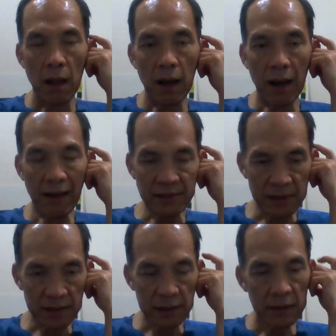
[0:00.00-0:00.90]

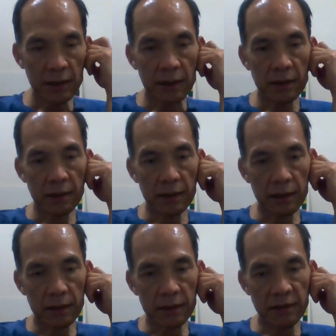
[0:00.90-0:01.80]
lesser
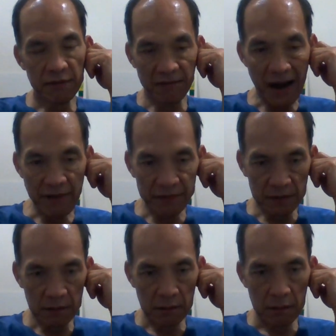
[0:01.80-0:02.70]
survival
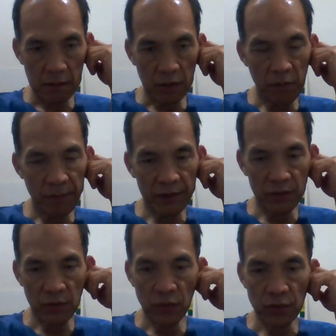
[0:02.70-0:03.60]
compared to
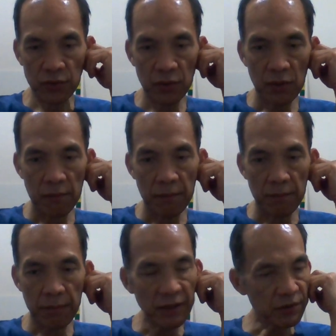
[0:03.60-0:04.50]
those
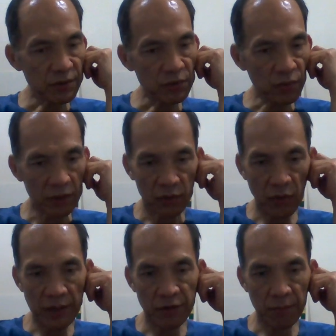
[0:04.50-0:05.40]
patients who undergo
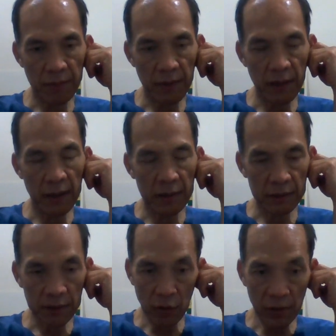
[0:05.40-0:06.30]

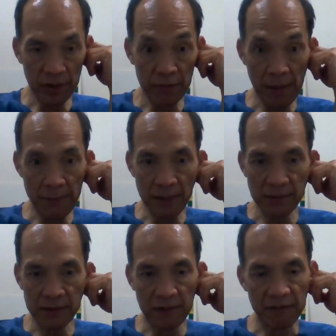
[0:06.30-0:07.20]
coronary bypass
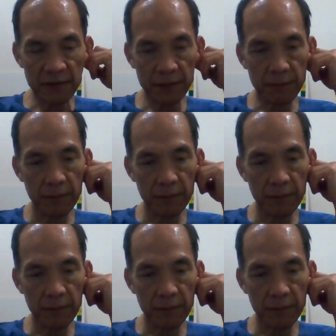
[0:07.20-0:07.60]
grafting.